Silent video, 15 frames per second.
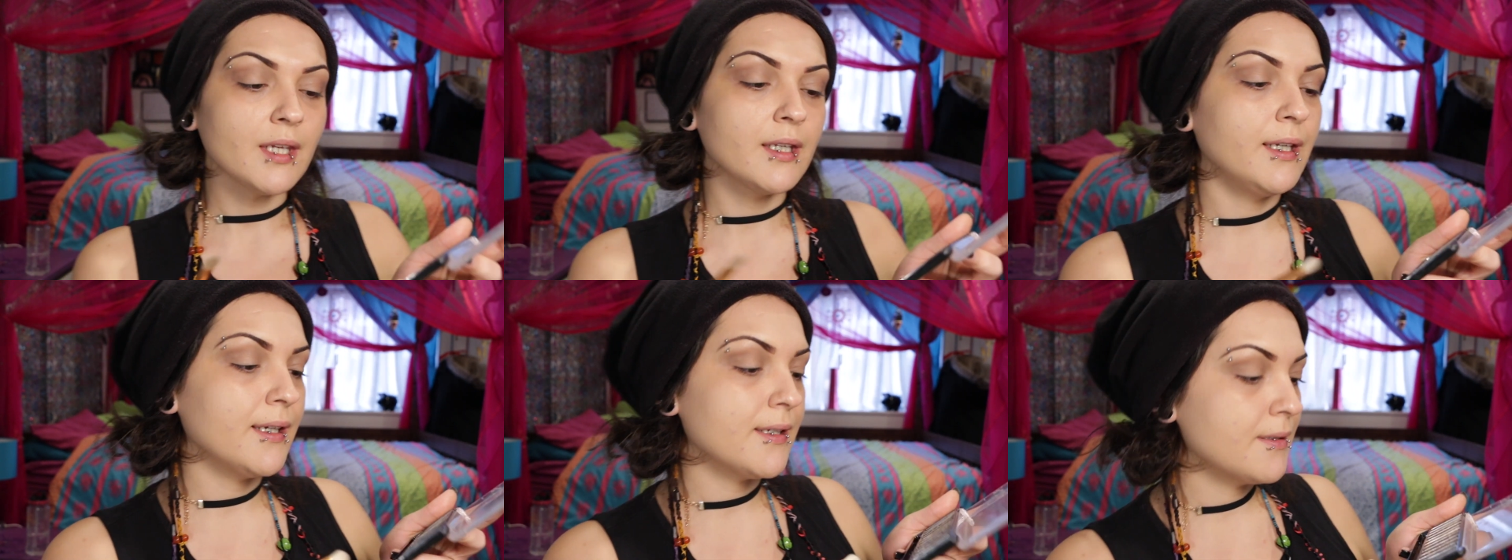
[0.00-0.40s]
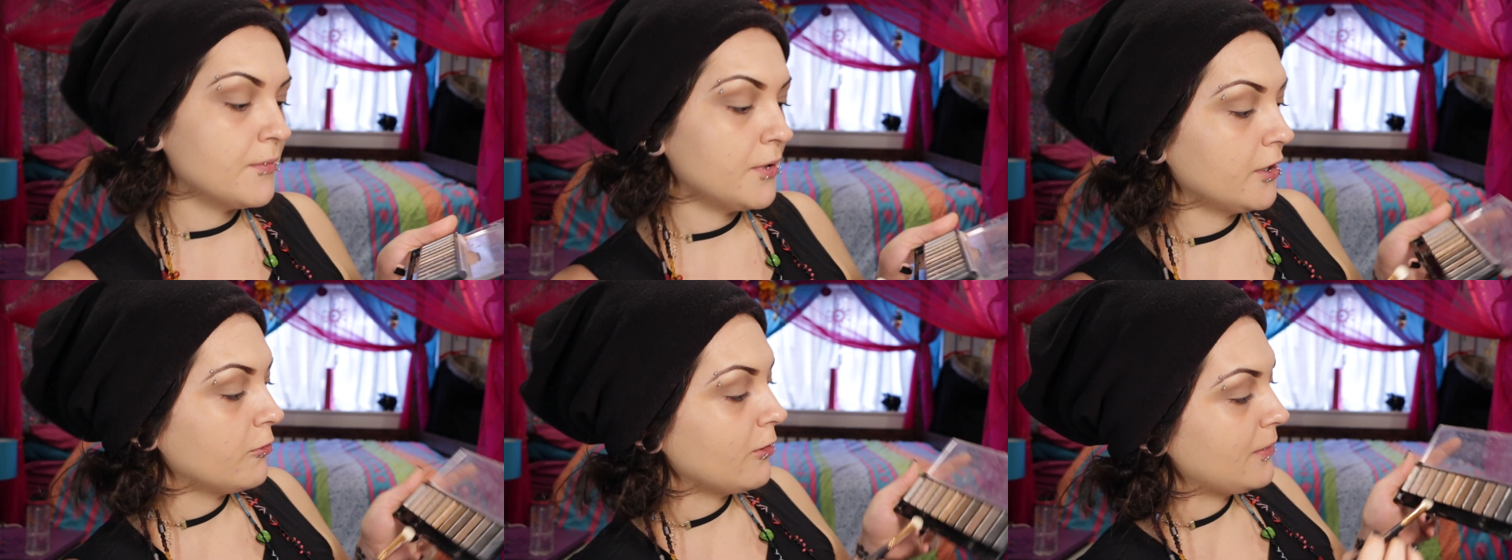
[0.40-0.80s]
Next I'm
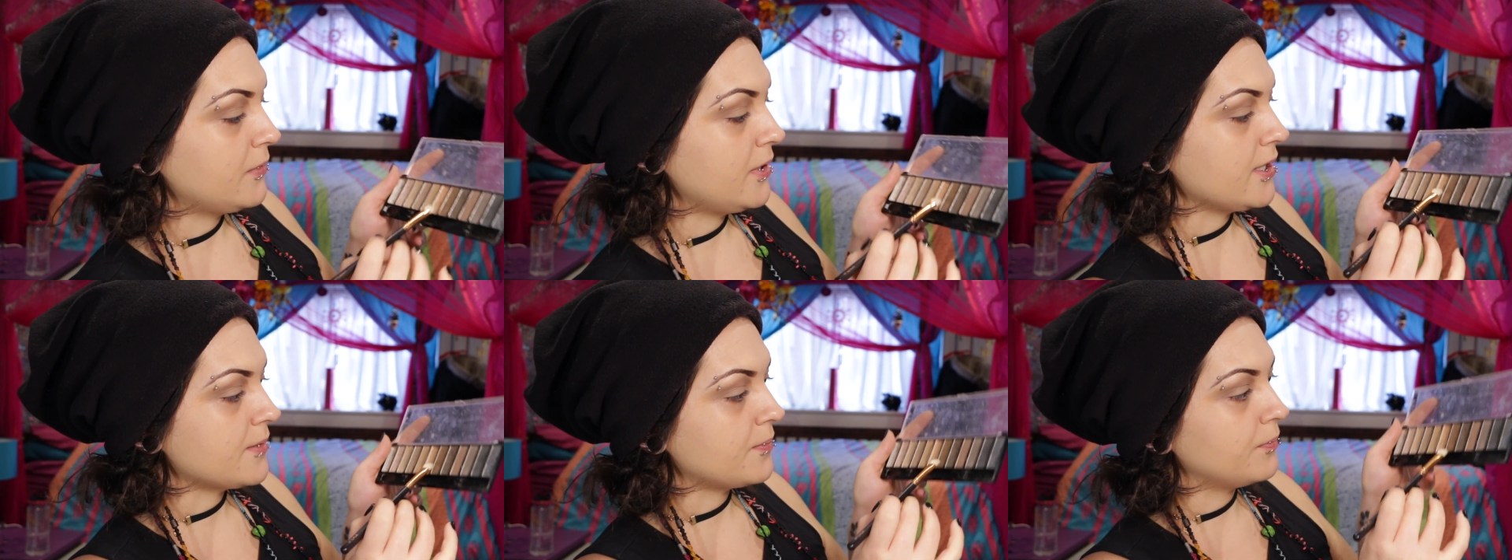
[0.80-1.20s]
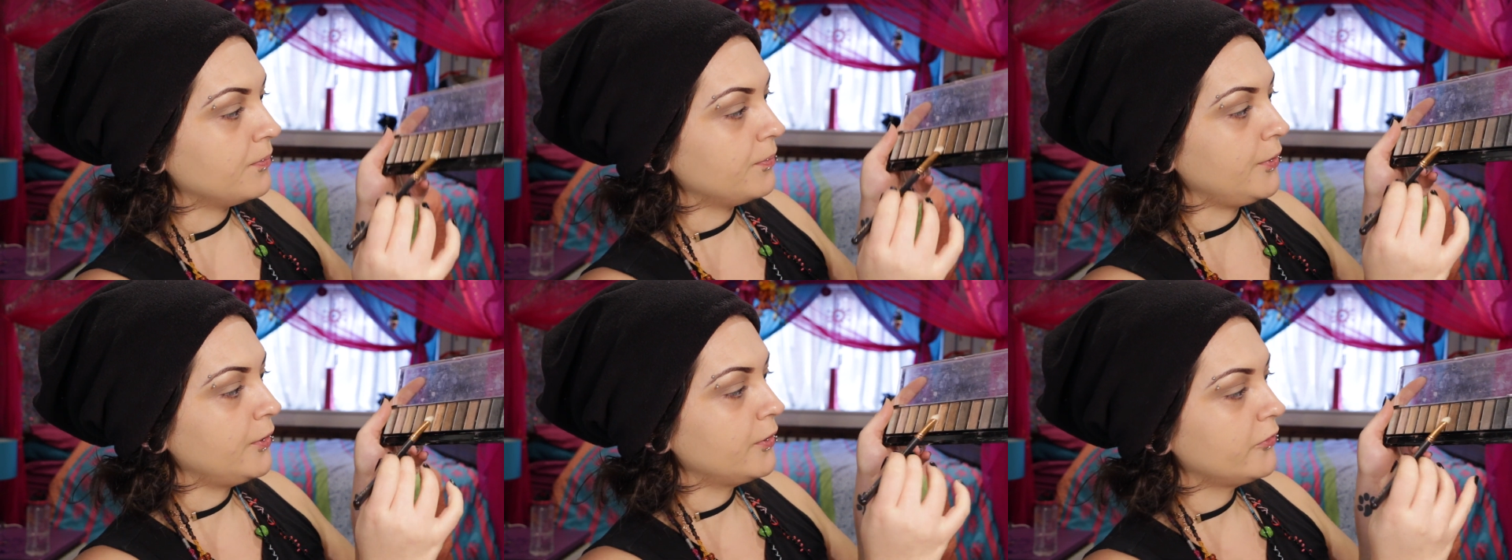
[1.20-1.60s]
going to grab this
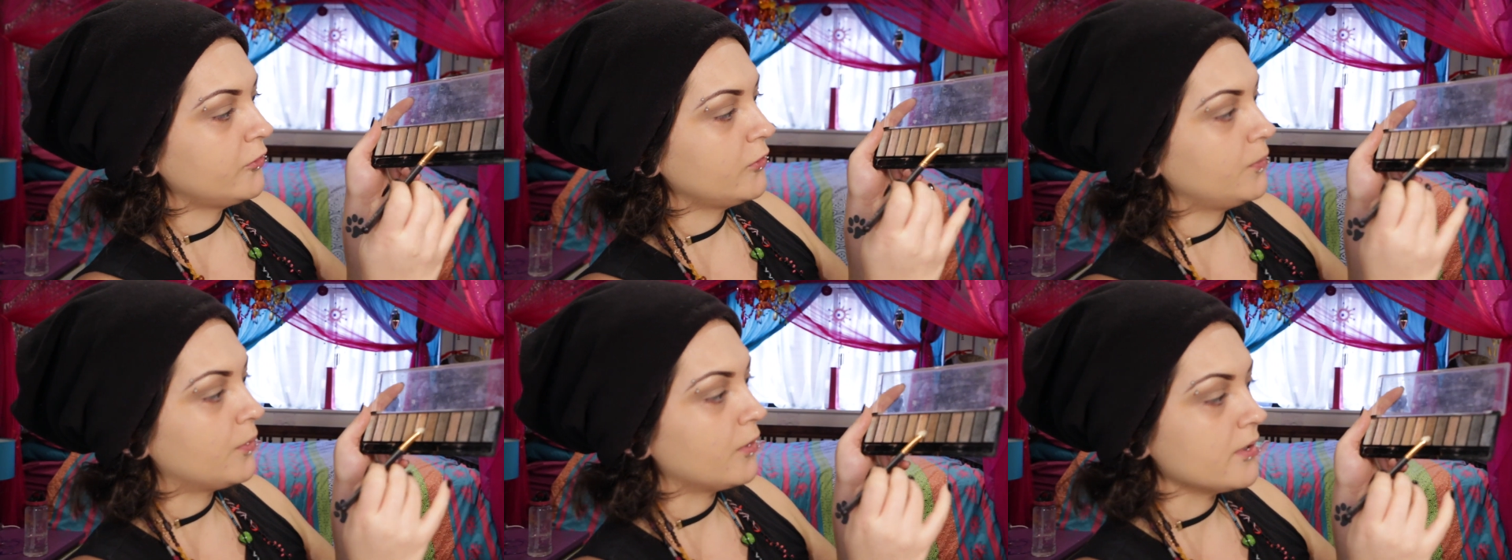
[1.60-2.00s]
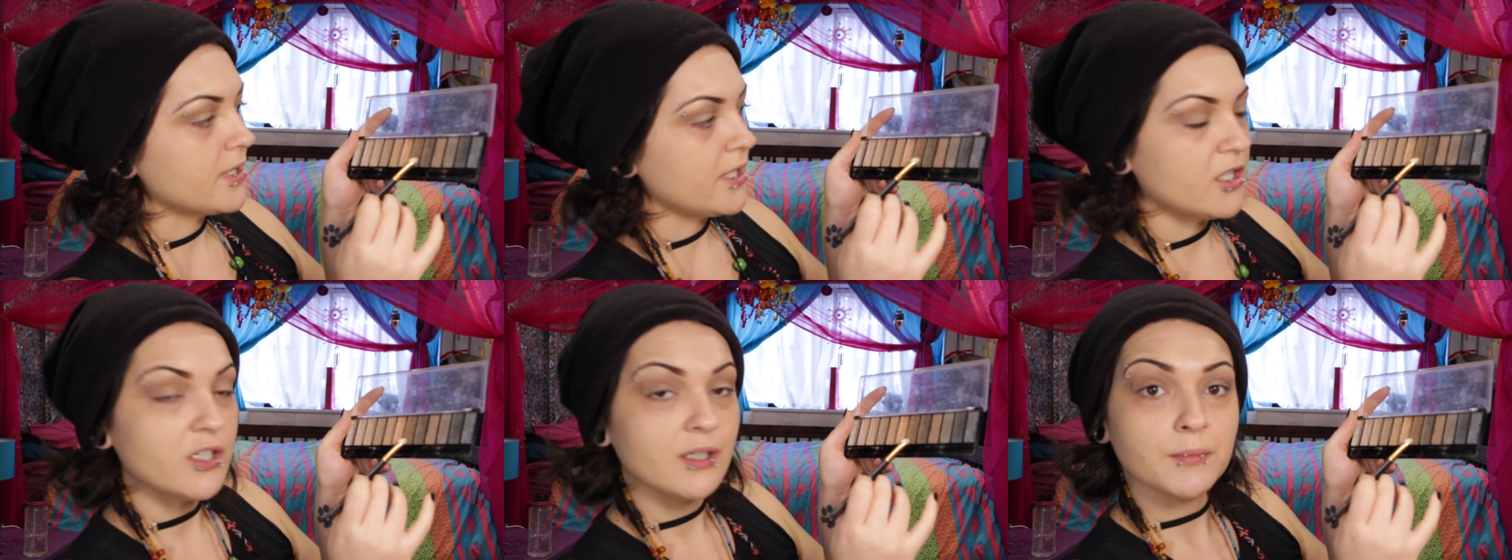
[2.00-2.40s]
beautiful
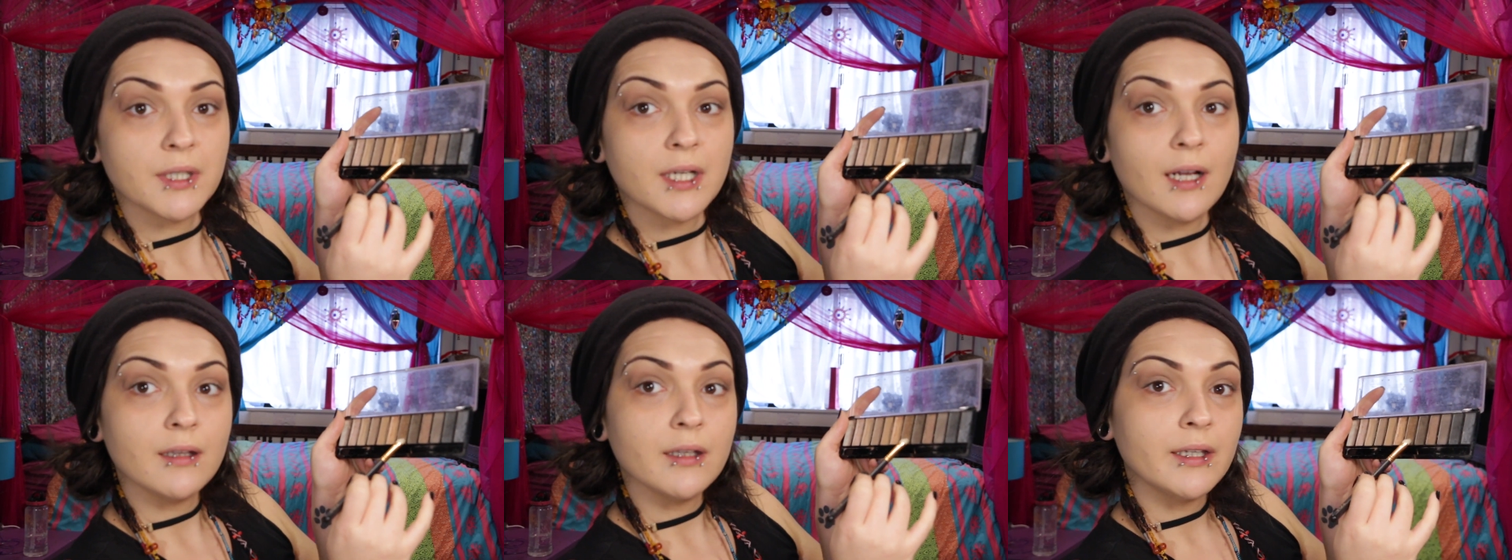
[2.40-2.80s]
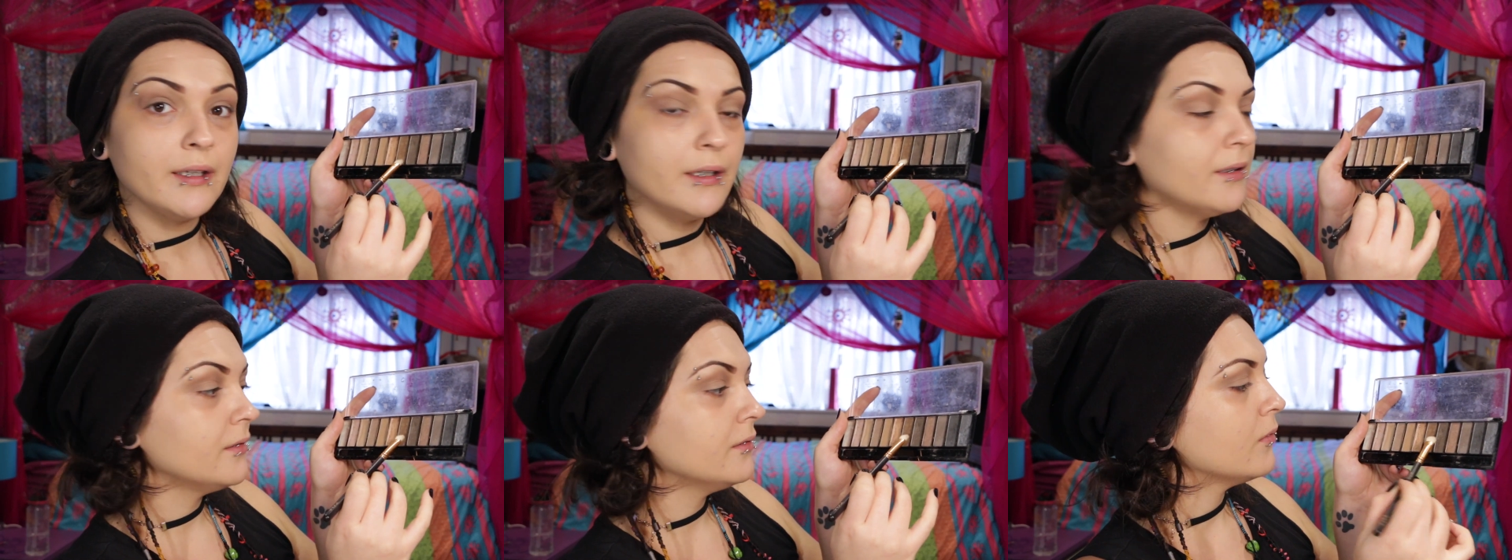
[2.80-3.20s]
bronzy shimmer colour
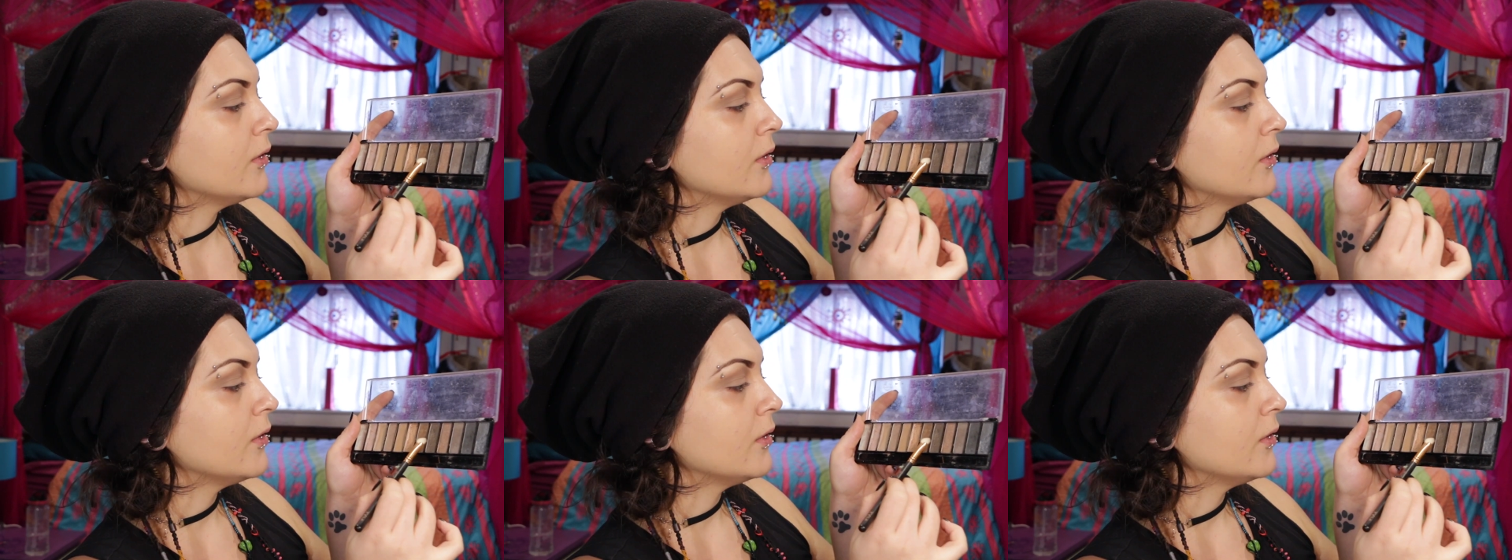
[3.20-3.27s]
here